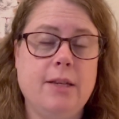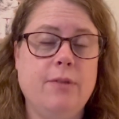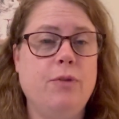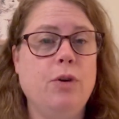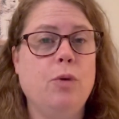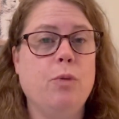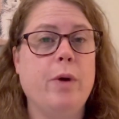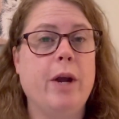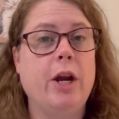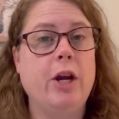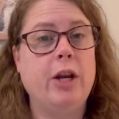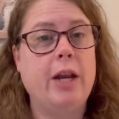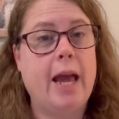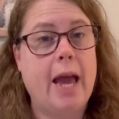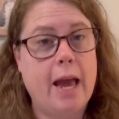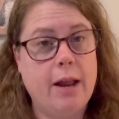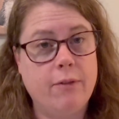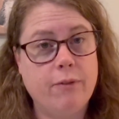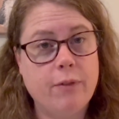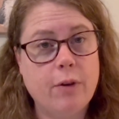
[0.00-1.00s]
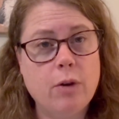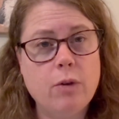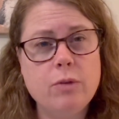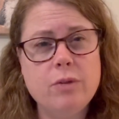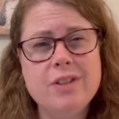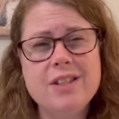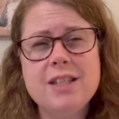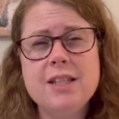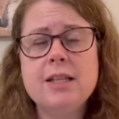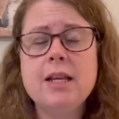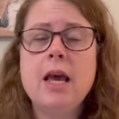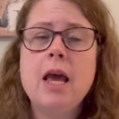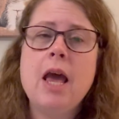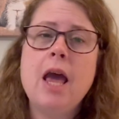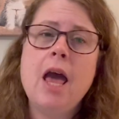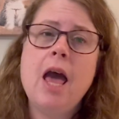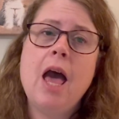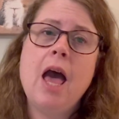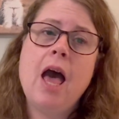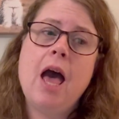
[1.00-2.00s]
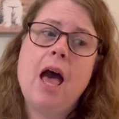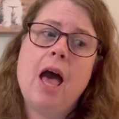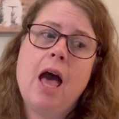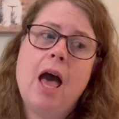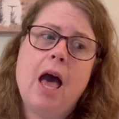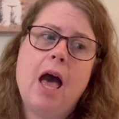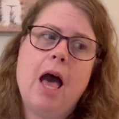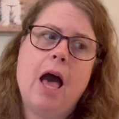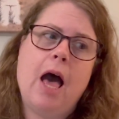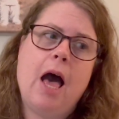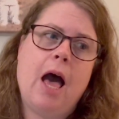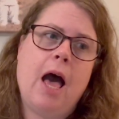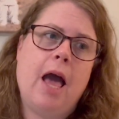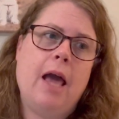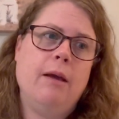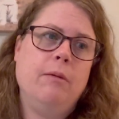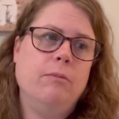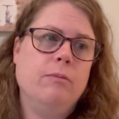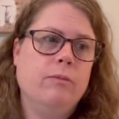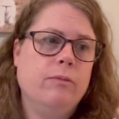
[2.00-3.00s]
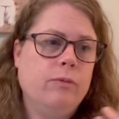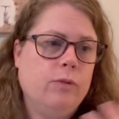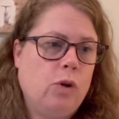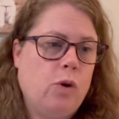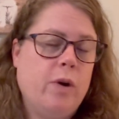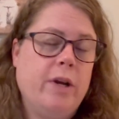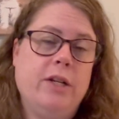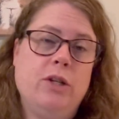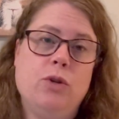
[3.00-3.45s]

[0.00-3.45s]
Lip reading: If you're wearing headphones, I'm going